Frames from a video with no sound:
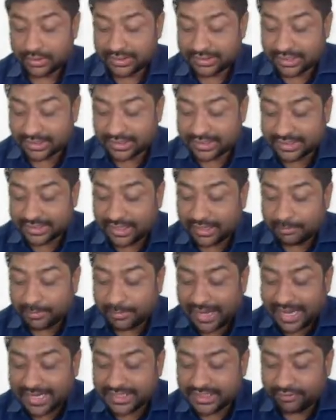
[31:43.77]
The serum
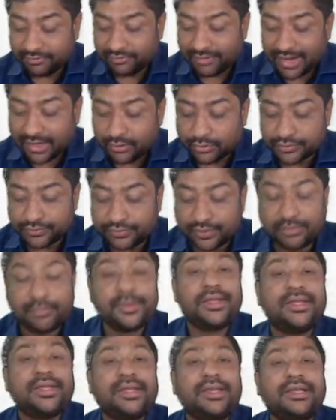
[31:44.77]
calcium values will
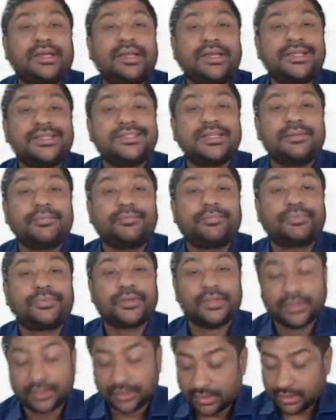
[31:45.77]
be increasing,
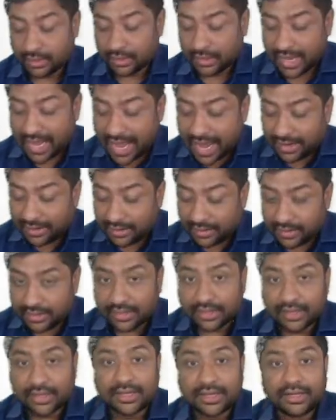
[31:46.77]
and
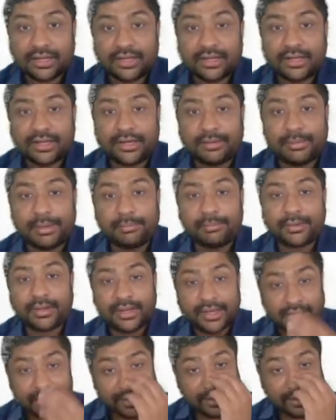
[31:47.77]
remember,